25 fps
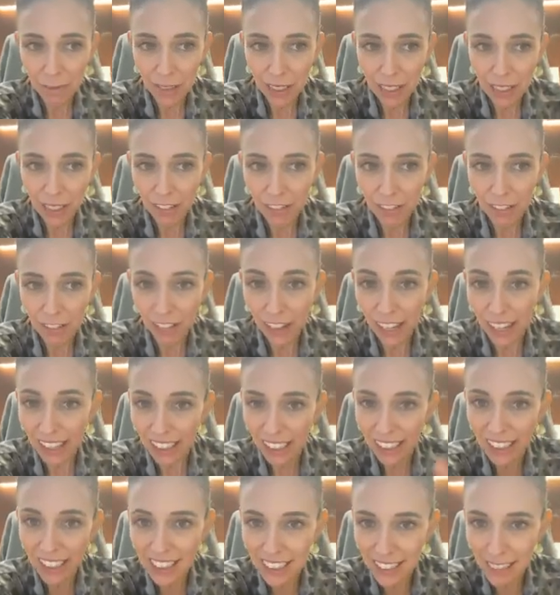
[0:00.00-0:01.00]
give
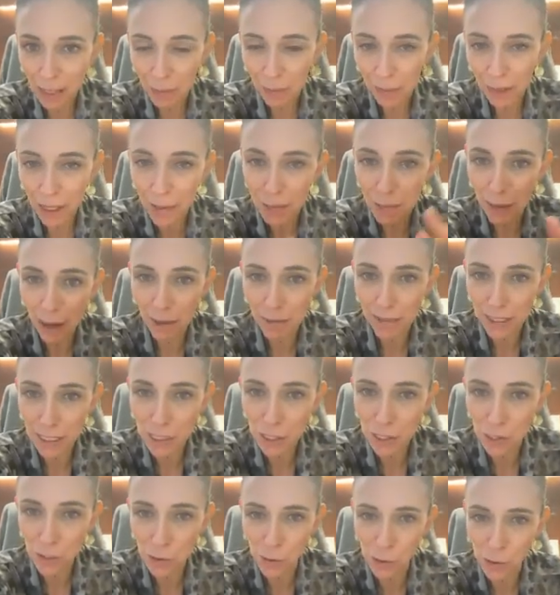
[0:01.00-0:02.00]
another summary, perhaps a
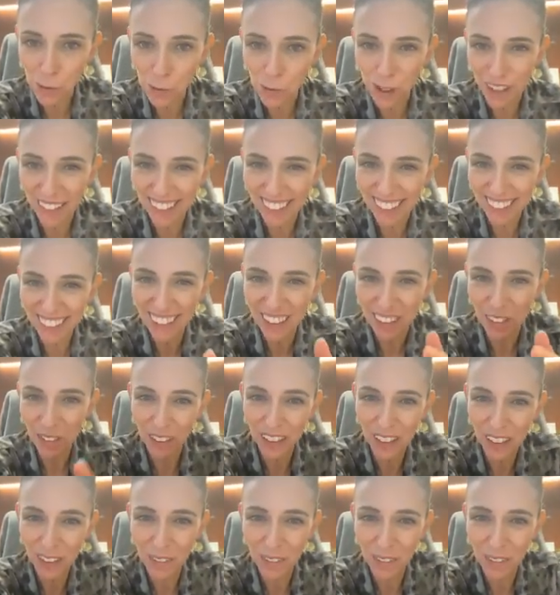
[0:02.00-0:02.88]
shorter one than the one